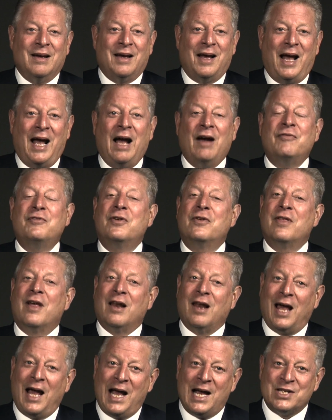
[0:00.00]
after the
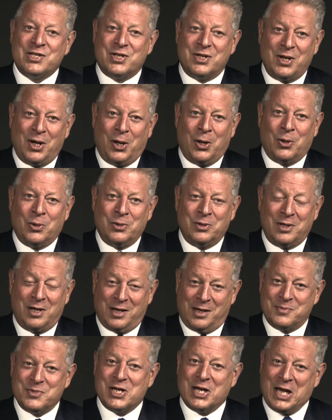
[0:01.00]
last no
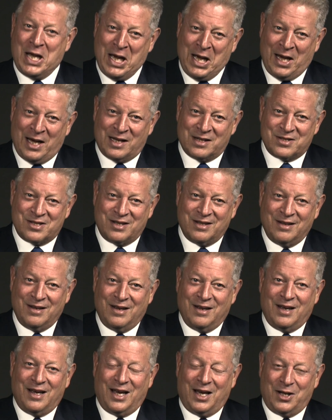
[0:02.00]
comes a yes.
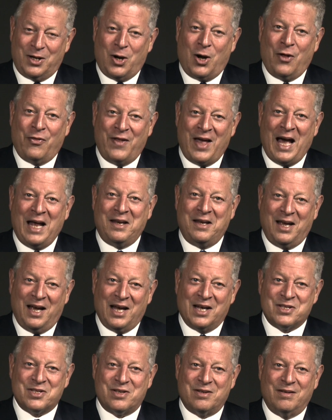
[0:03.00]
And on that
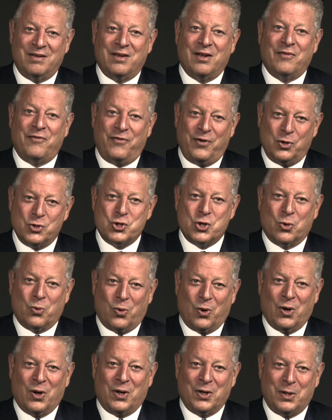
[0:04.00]
yes, the future
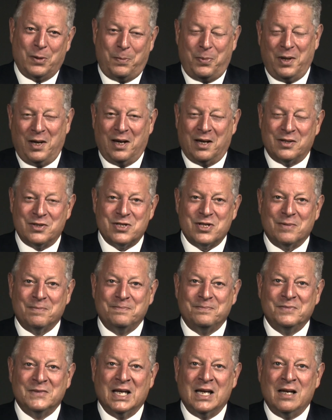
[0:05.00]
world depends.
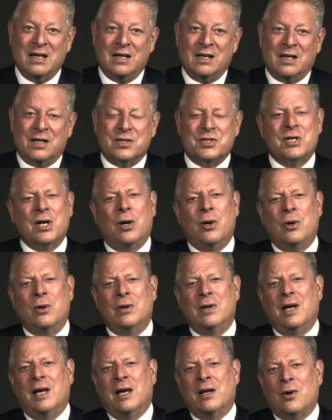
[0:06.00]
So
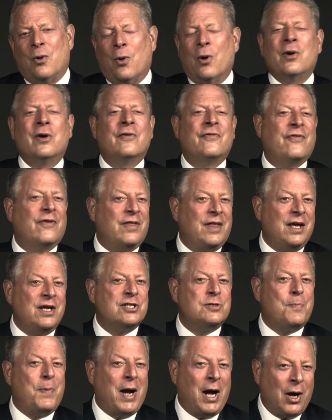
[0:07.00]
in order for these
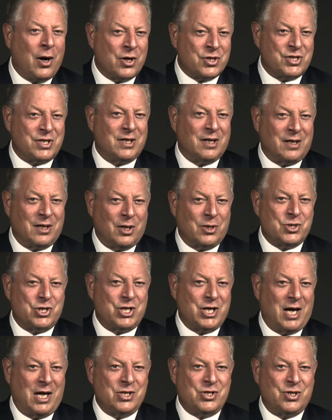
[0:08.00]
Paris
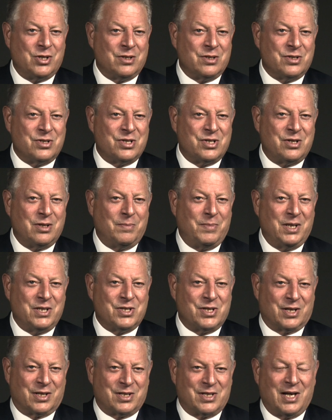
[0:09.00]
negotiations to be
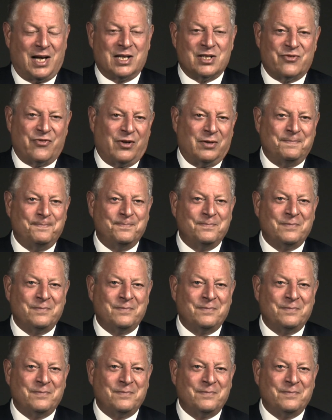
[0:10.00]
successful,